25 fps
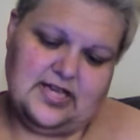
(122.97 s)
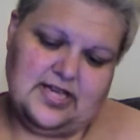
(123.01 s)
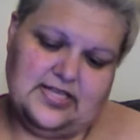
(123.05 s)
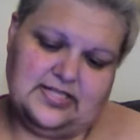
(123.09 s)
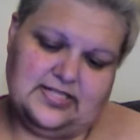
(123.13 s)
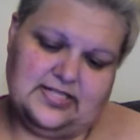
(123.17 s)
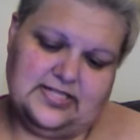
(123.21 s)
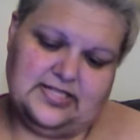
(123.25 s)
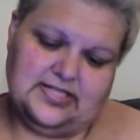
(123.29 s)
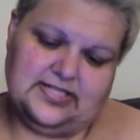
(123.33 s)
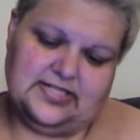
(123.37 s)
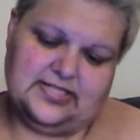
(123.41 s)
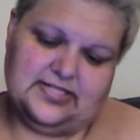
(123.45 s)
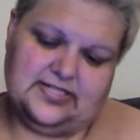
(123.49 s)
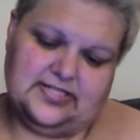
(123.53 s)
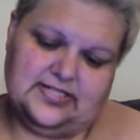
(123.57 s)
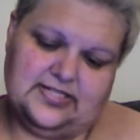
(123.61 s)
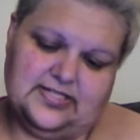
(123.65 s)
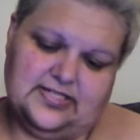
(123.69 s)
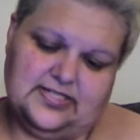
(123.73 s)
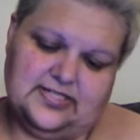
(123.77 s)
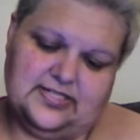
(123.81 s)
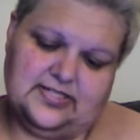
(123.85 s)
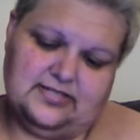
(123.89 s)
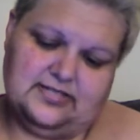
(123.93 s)
says
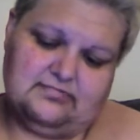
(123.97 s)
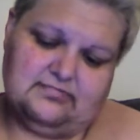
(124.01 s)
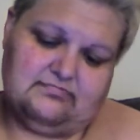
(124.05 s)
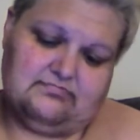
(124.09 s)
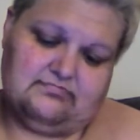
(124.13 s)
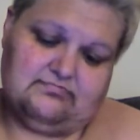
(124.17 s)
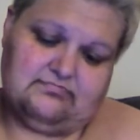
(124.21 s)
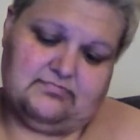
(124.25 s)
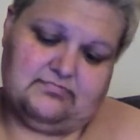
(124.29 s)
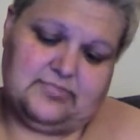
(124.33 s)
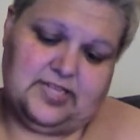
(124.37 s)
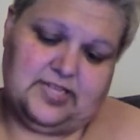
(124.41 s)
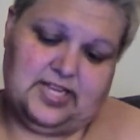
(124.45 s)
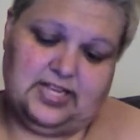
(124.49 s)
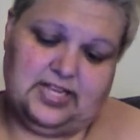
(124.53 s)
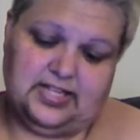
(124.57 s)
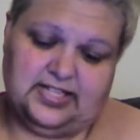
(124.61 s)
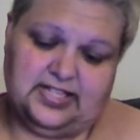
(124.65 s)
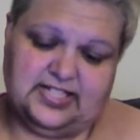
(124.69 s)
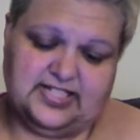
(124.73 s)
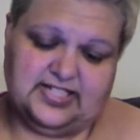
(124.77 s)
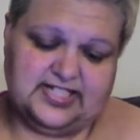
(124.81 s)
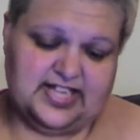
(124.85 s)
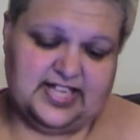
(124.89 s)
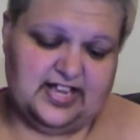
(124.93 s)

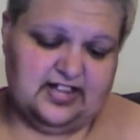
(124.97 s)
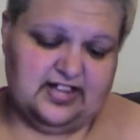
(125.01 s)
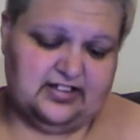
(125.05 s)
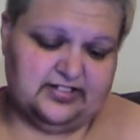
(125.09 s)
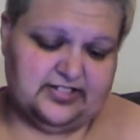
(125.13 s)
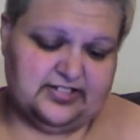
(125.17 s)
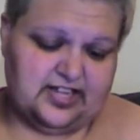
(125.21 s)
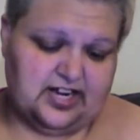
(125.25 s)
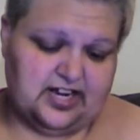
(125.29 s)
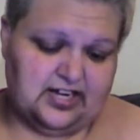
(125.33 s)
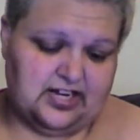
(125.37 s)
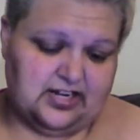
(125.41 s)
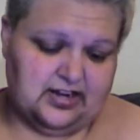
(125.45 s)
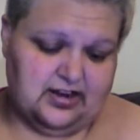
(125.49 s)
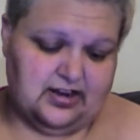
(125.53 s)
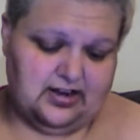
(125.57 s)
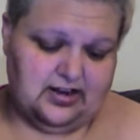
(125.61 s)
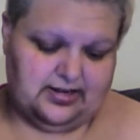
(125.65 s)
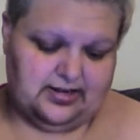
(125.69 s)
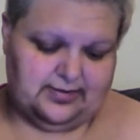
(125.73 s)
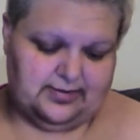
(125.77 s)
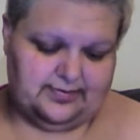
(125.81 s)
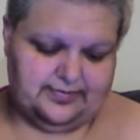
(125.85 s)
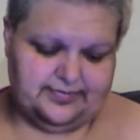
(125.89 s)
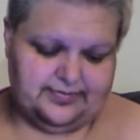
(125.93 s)

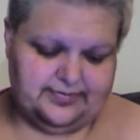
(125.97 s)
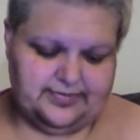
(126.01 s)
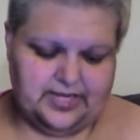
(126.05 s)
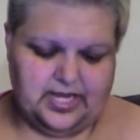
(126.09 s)
dailysale.com.